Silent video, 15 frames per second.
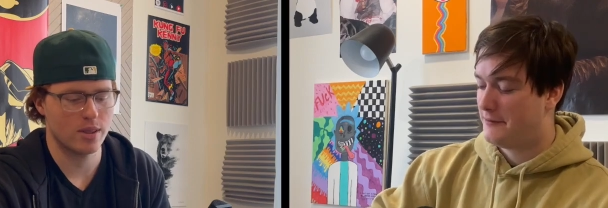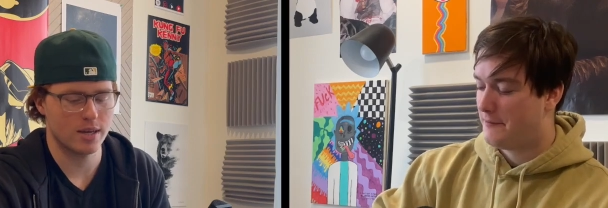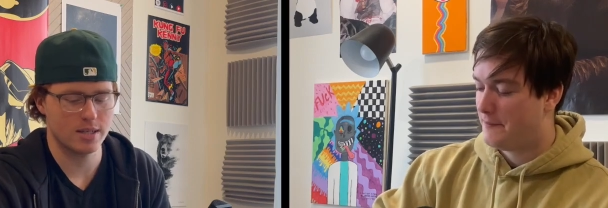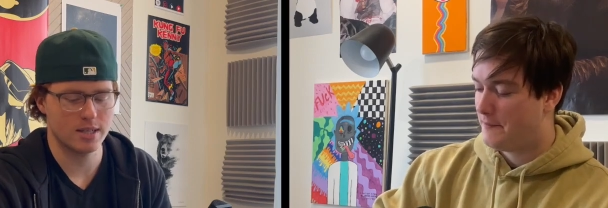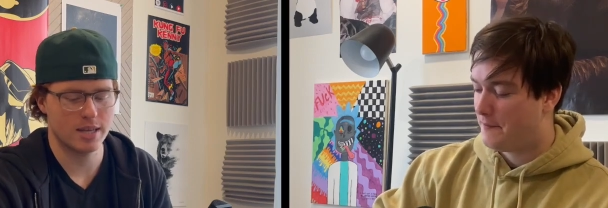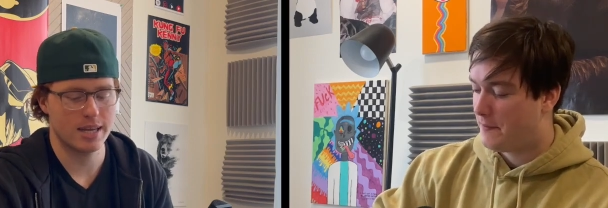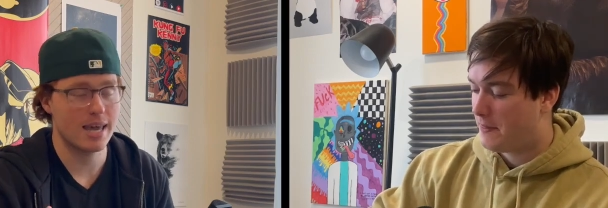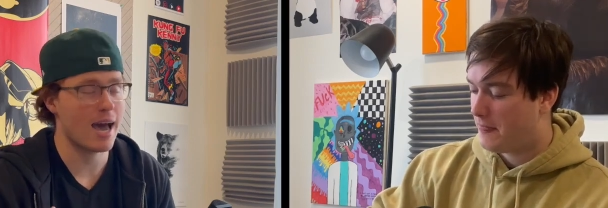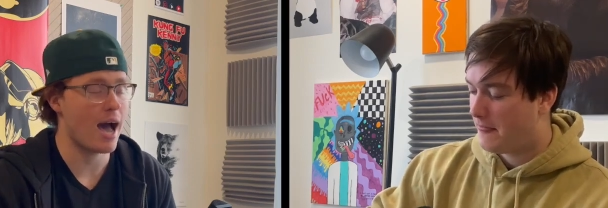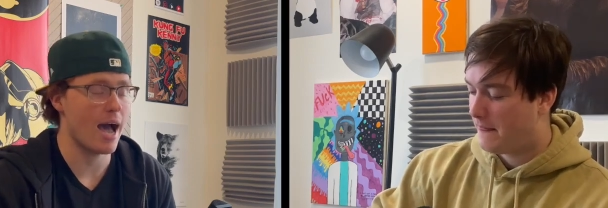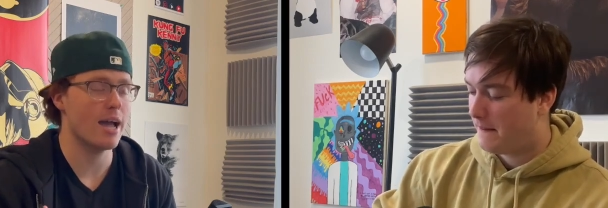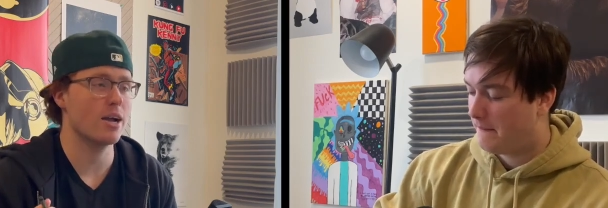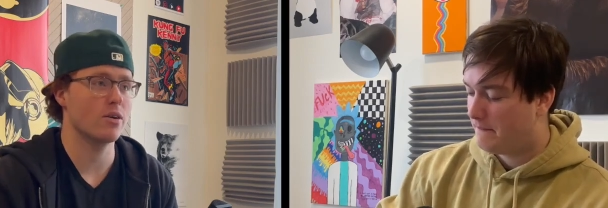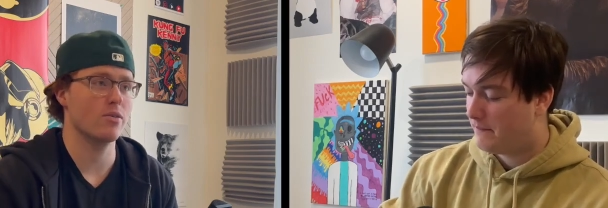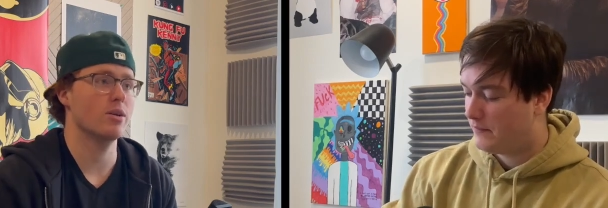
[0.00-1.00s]
Speaker 1: thing. It's like, yeah, I
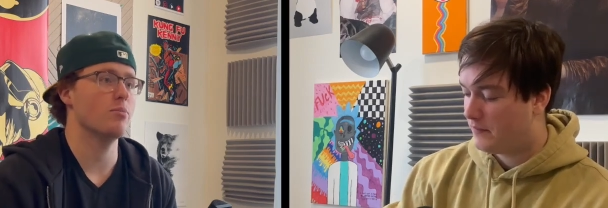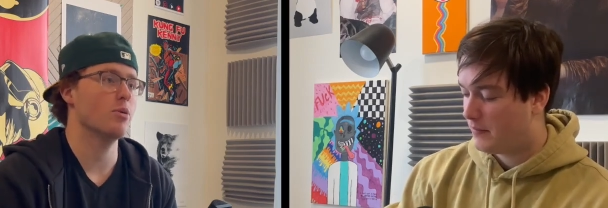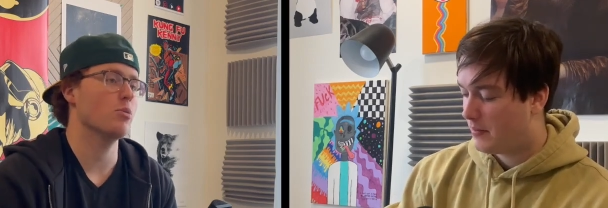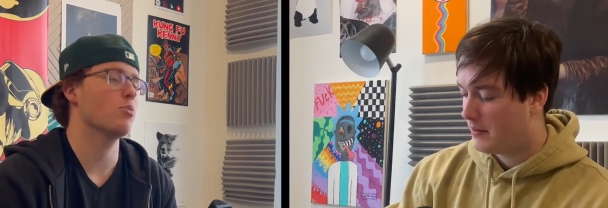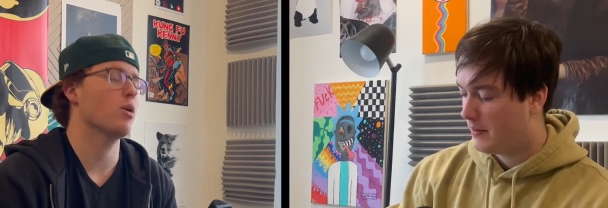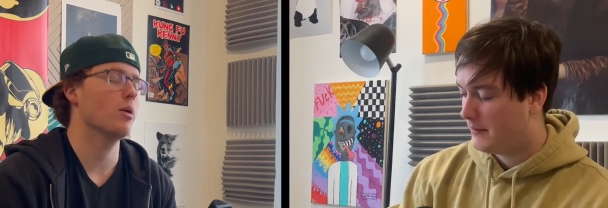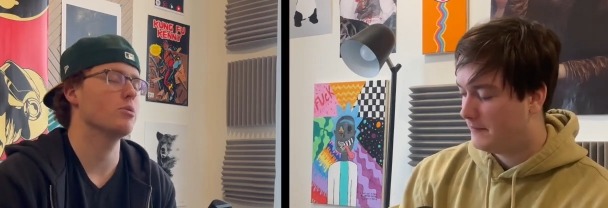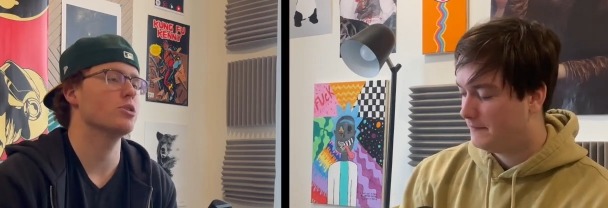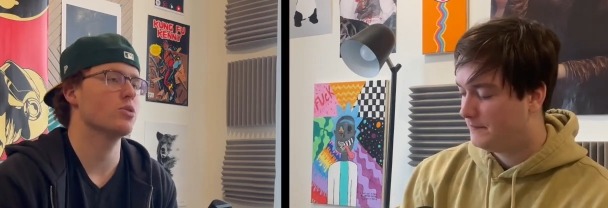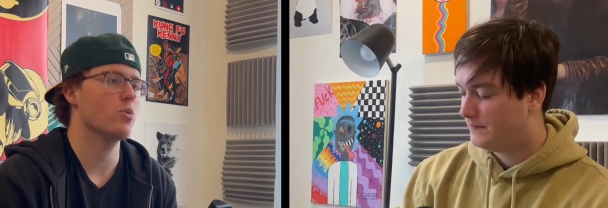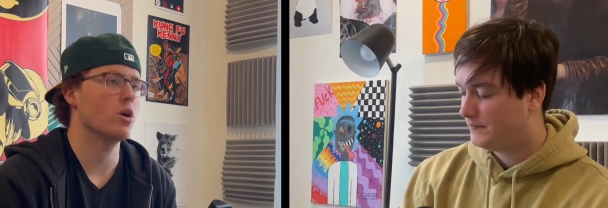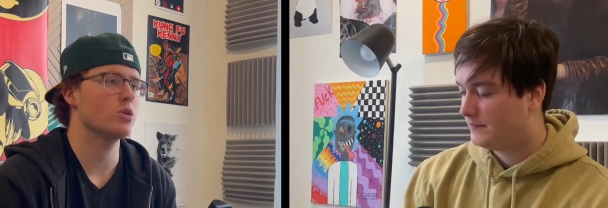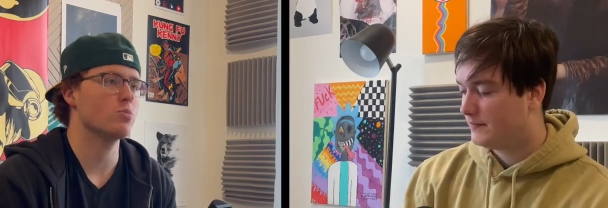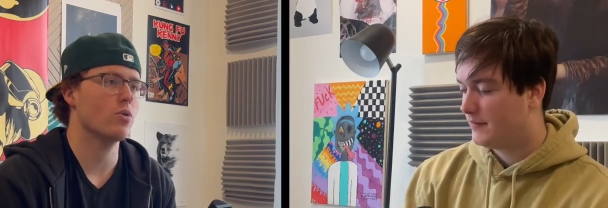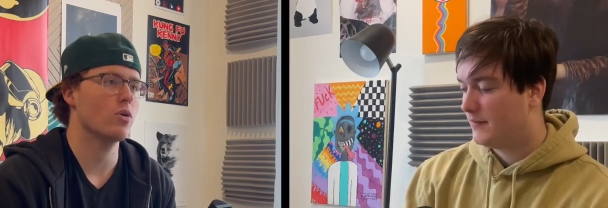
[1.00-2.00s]
agree. People probably shouldn't
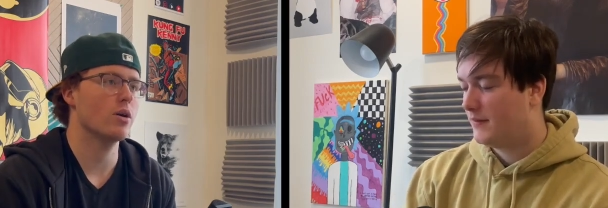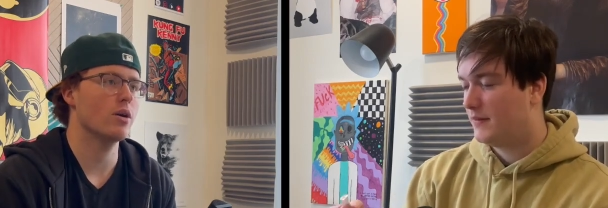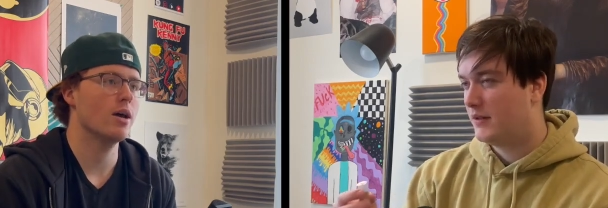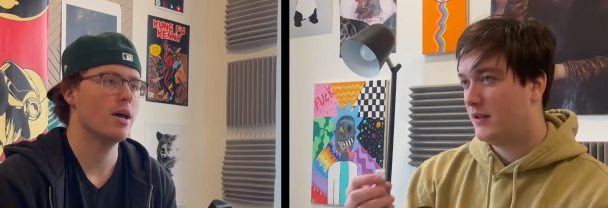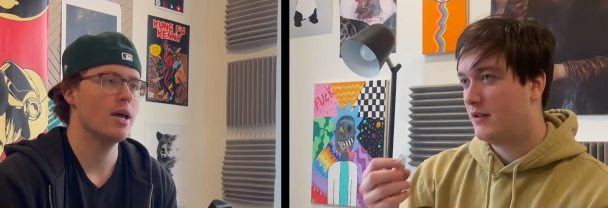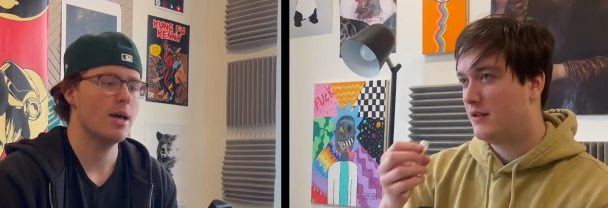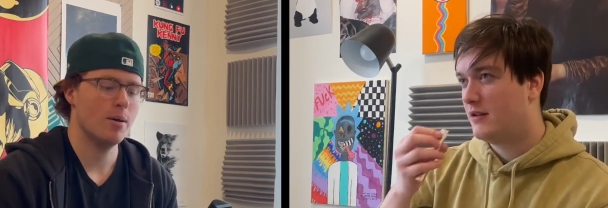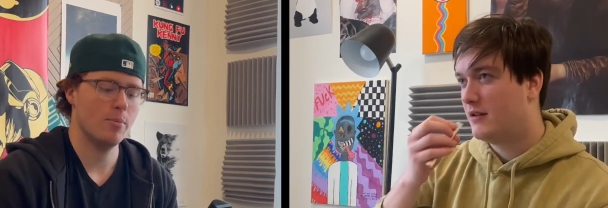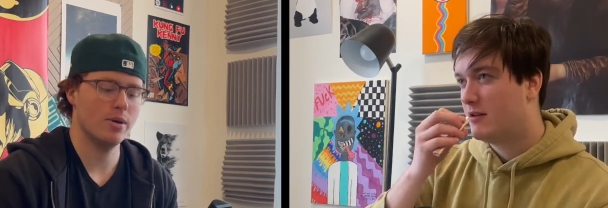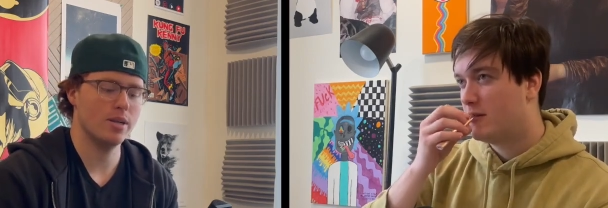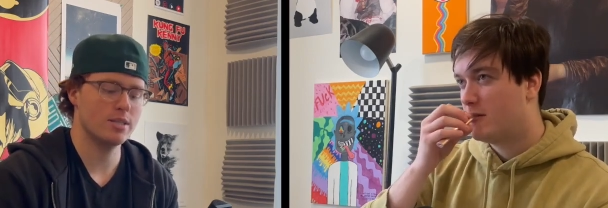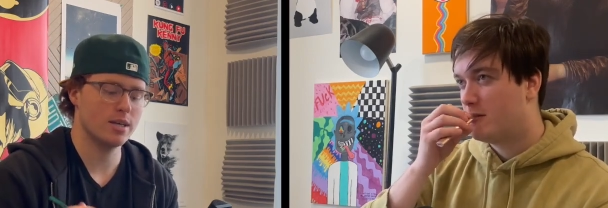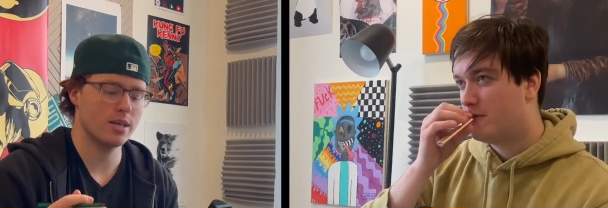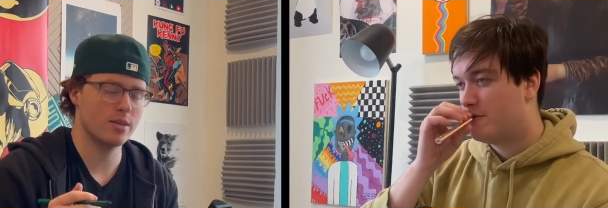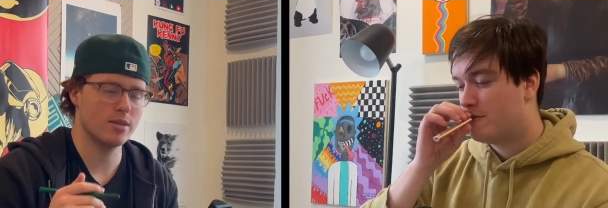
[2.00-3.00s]
watch porn. But it's
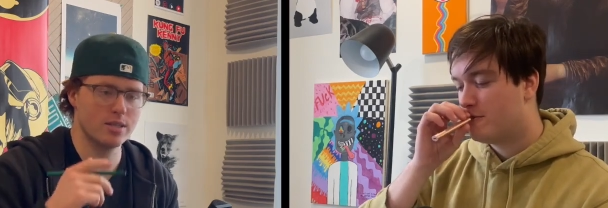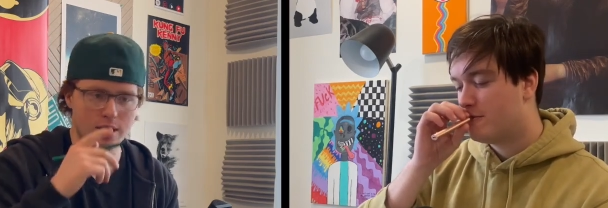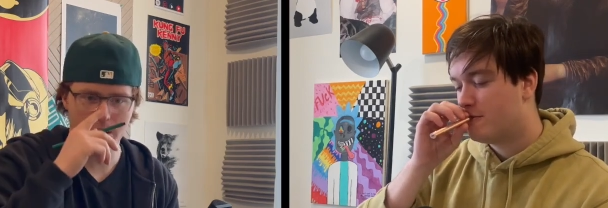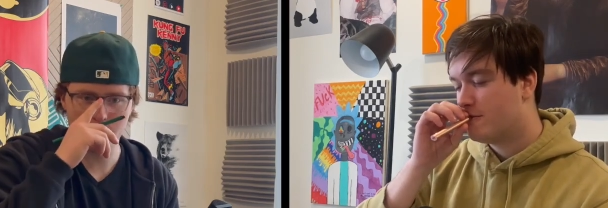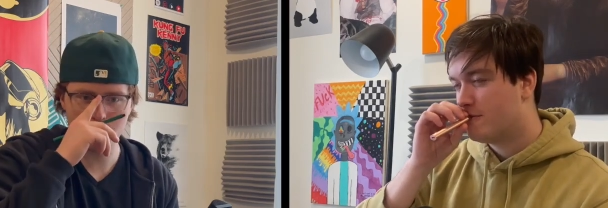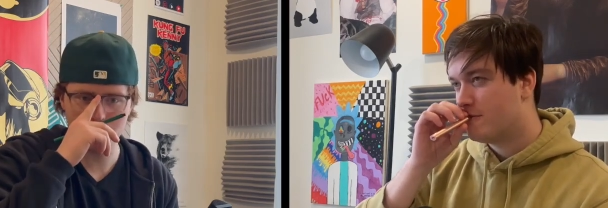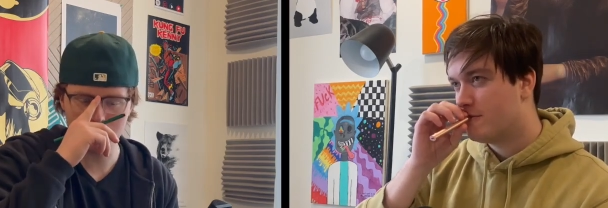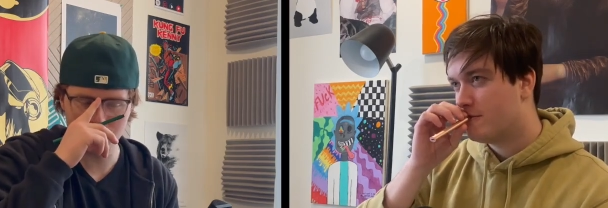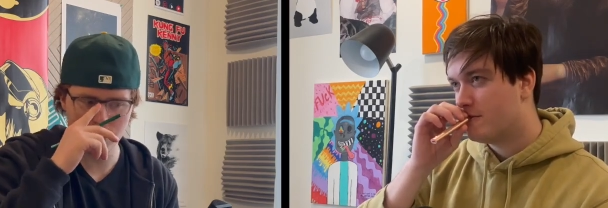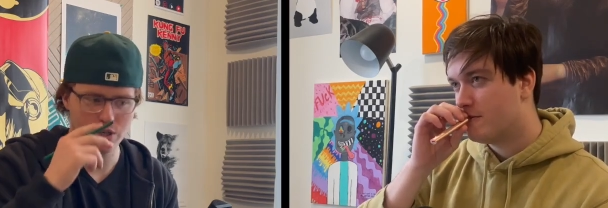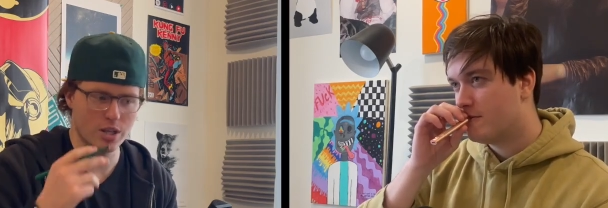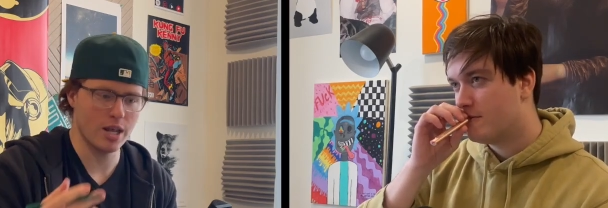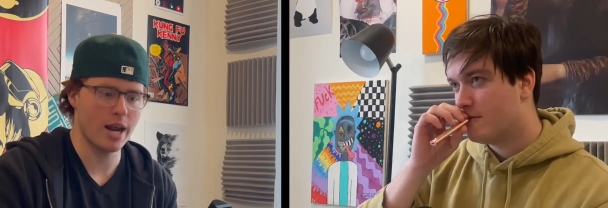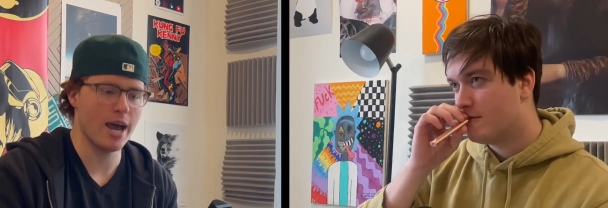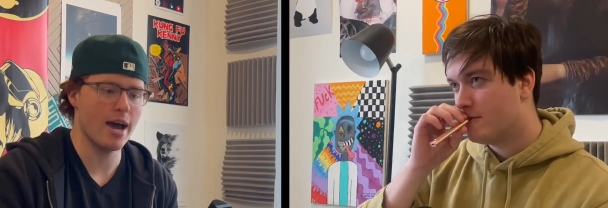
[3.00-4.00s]
like the same position
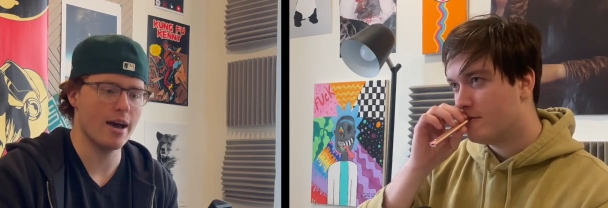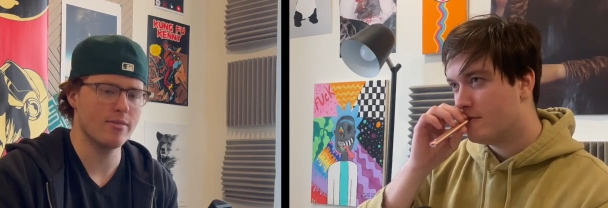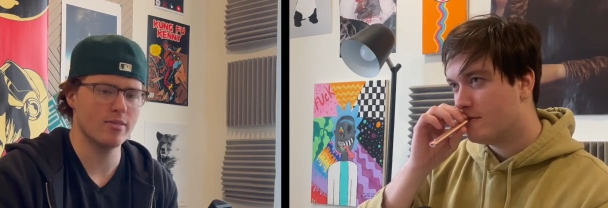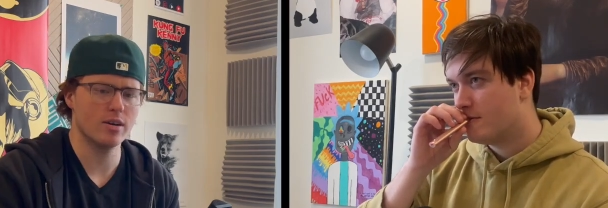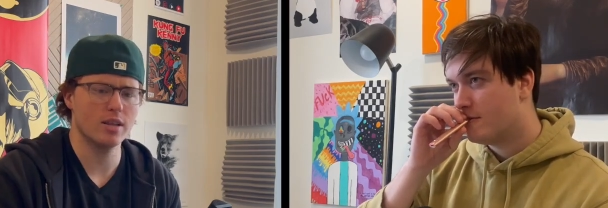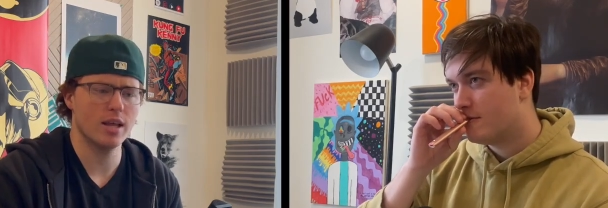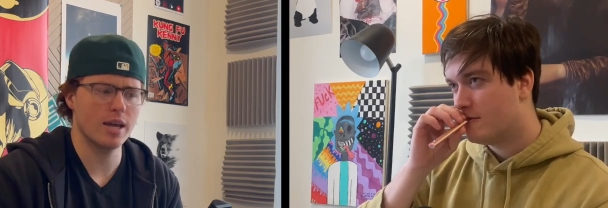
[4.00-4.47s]
that I have on,